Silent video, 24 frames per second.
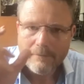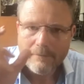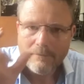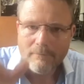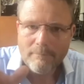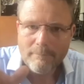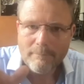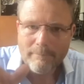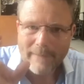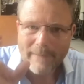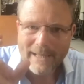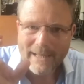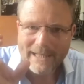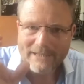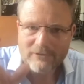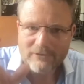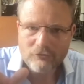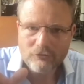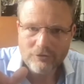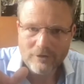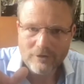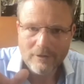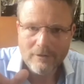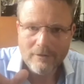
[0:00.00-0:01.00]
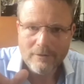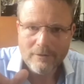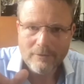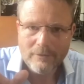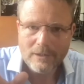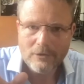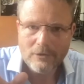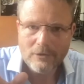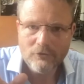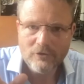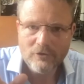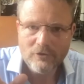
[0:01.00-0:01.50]
mantra that you
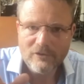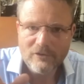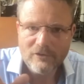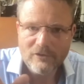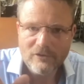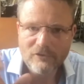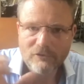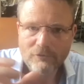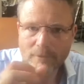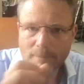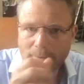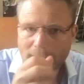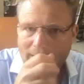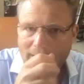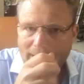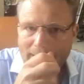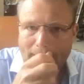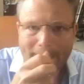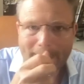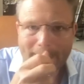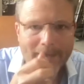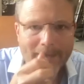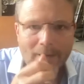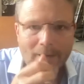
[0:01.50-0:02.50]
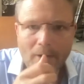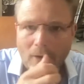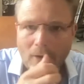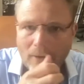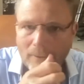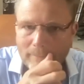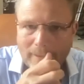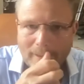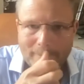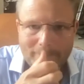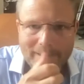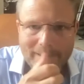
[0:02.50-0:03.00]
just repeat i can't
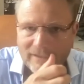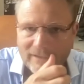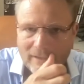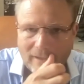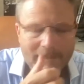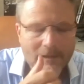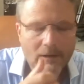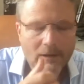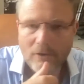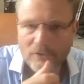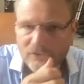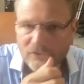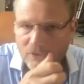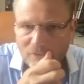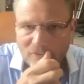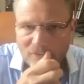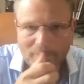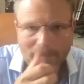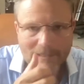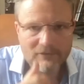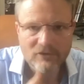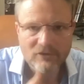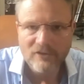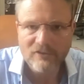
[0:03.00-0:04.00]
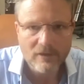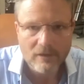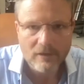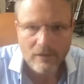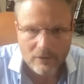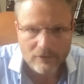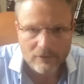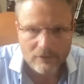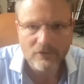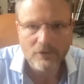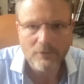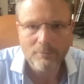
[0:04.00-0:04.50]
public i can't do speeches i can't
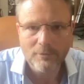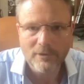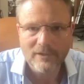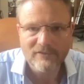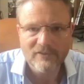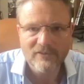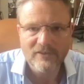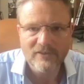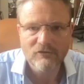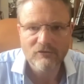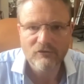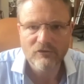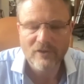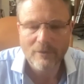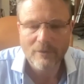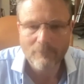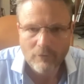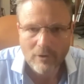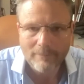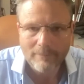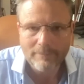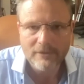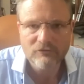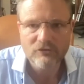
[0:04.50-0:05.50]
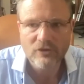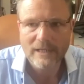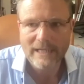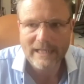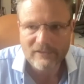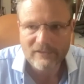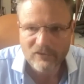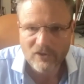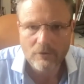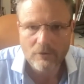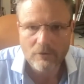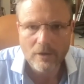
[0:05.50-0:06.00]
do presentations i'm rubbish i get
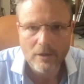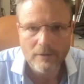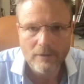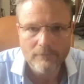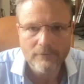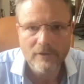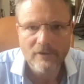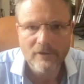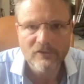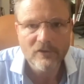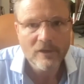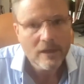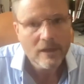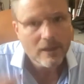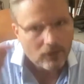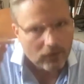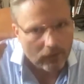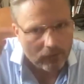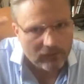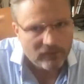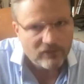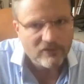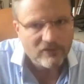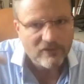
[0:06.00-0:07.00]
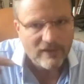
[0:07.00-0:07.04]
so nervous you say